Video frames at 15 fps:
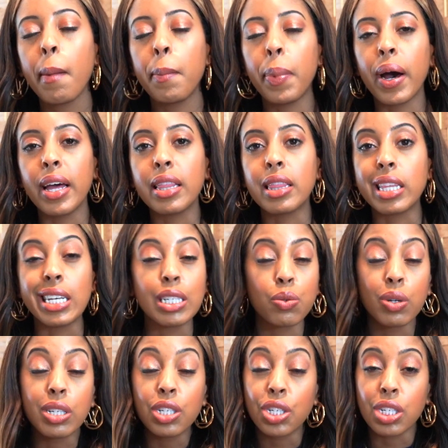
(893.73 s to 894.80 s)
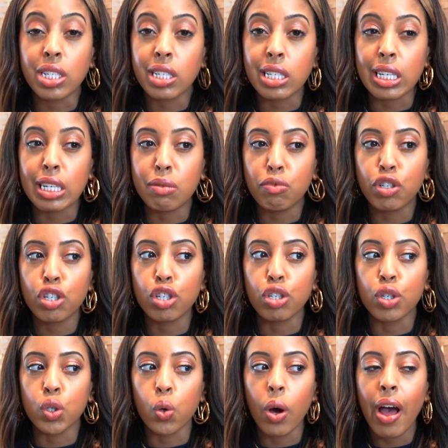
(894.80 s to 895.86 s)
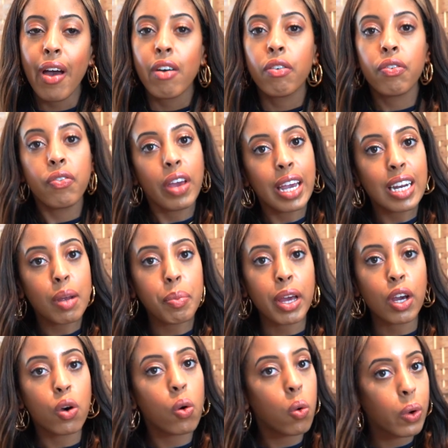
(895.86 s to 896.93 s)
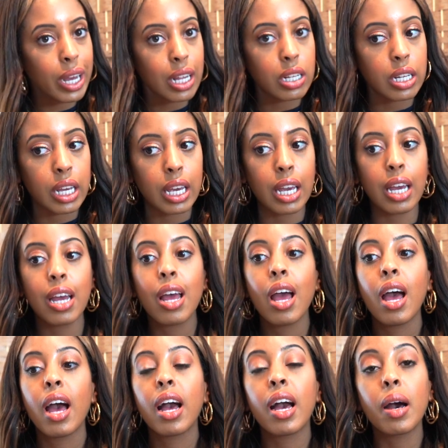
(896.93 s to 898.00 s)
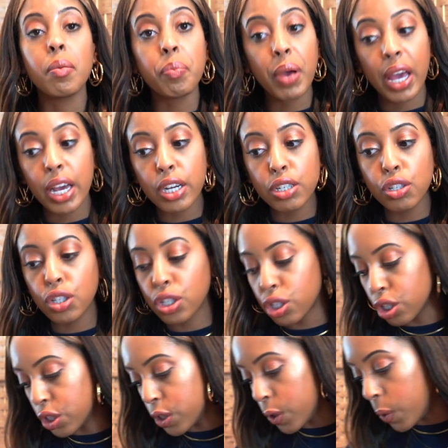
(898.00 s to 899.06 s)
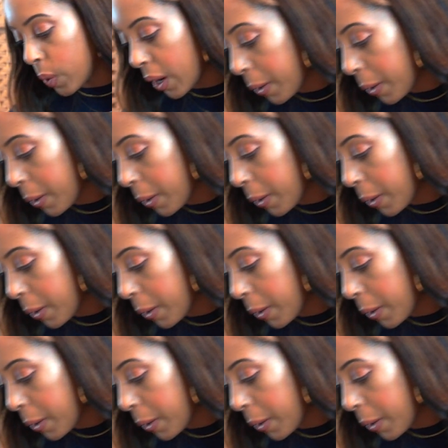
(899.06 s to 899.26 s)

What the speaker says: but these ones just seem to fade a bit quickly compared to